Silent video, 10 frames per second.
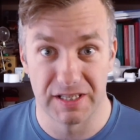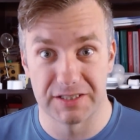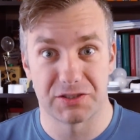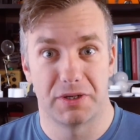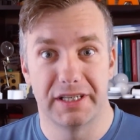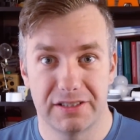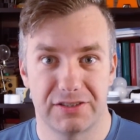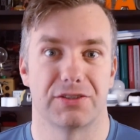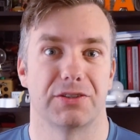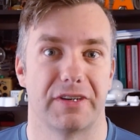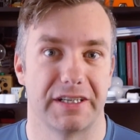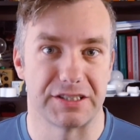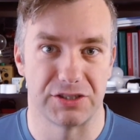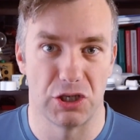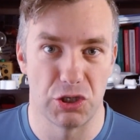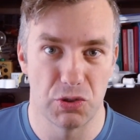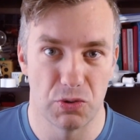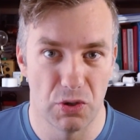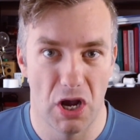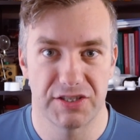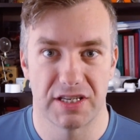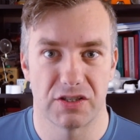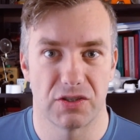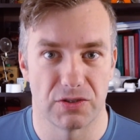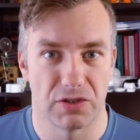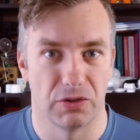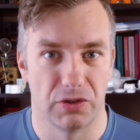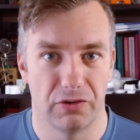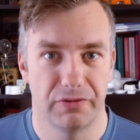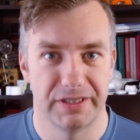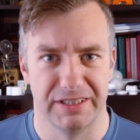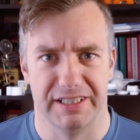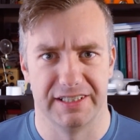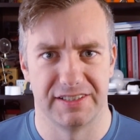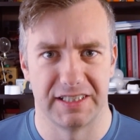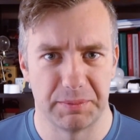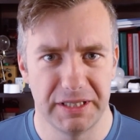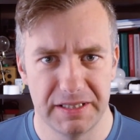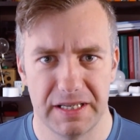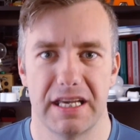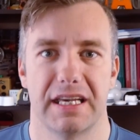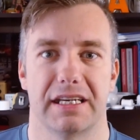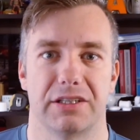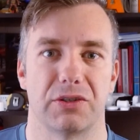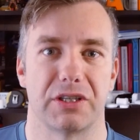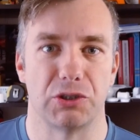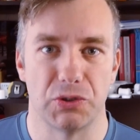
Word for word: That's right, Sonoff has the new sensors on offer and they are ZigBee, and you can